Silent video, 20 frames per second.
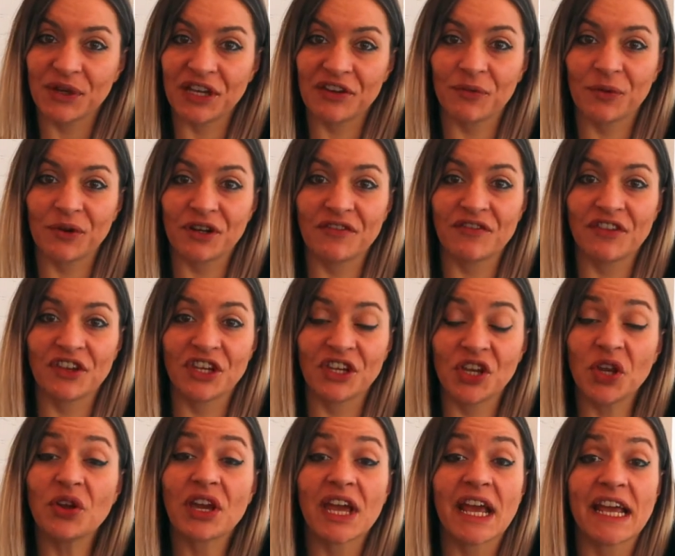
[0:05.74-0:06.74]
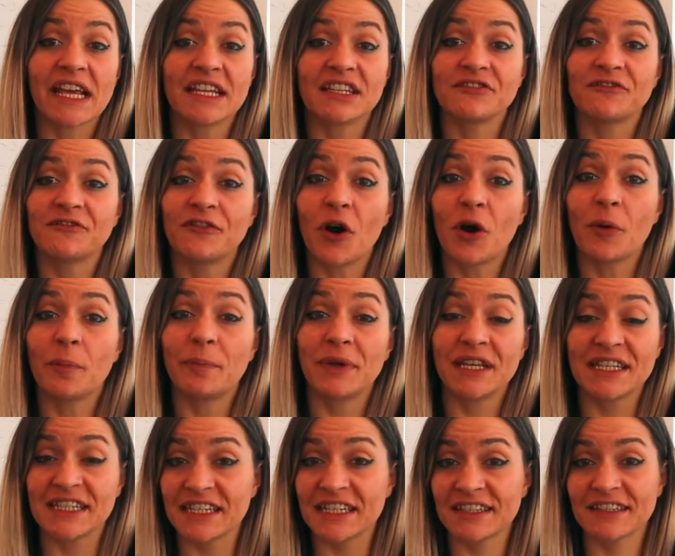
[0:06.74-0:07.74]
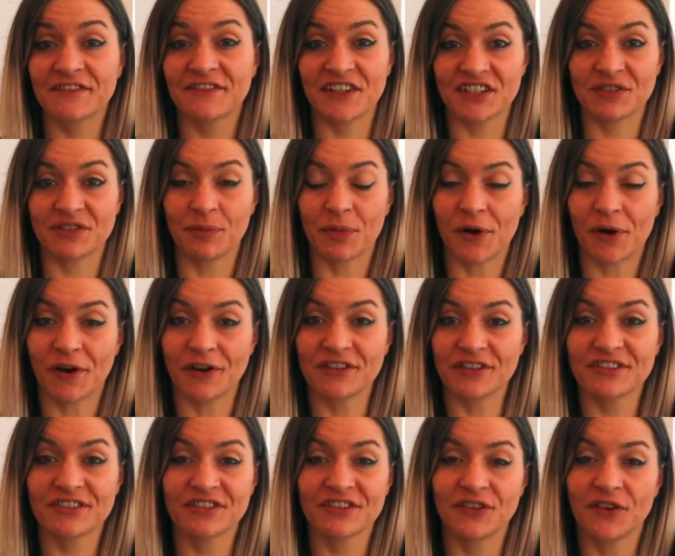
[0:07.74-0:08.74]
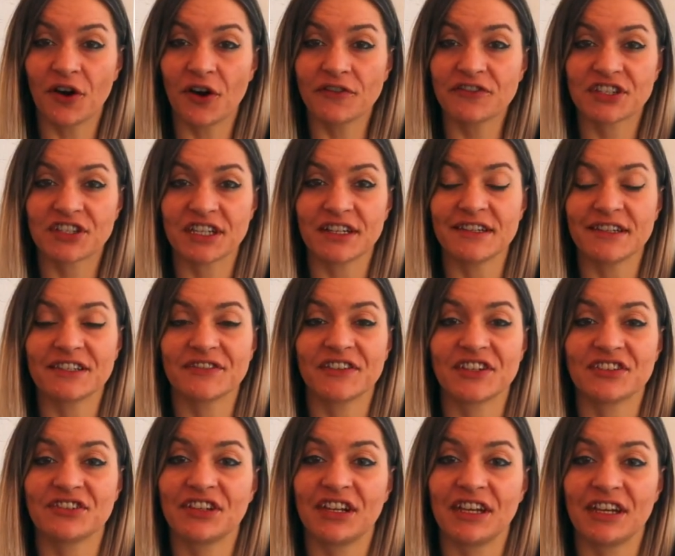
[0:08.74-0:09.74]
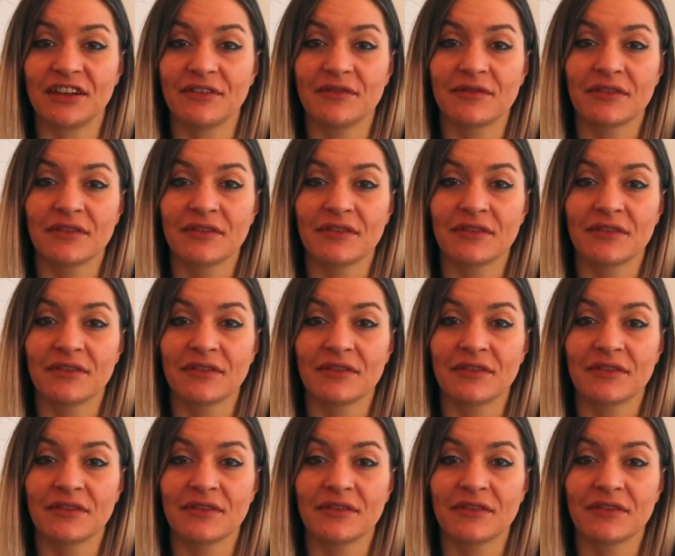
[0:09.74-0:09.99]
we have one of the UK's four busiest fishing ports, North Shields Fish Quay.